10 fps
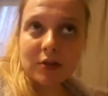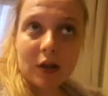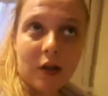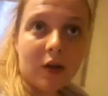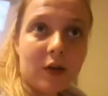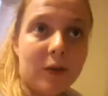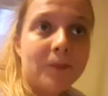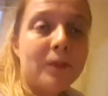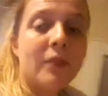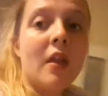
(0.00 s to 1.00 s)
So
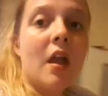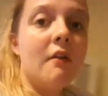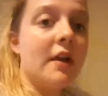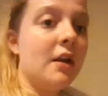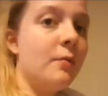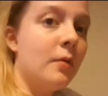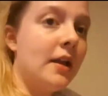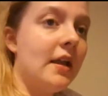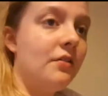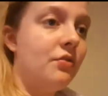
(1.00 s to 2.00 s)
I reckon I'll
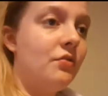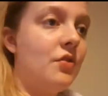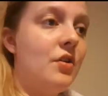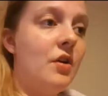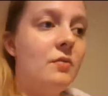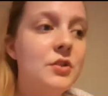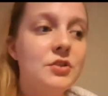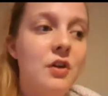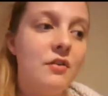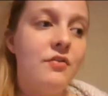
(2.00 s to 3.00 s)
probably get through, I
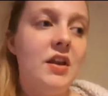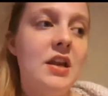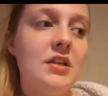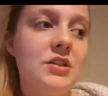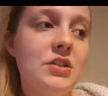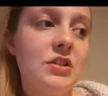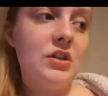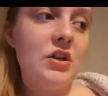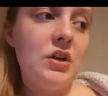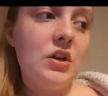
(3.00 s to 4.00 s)
want to try and finish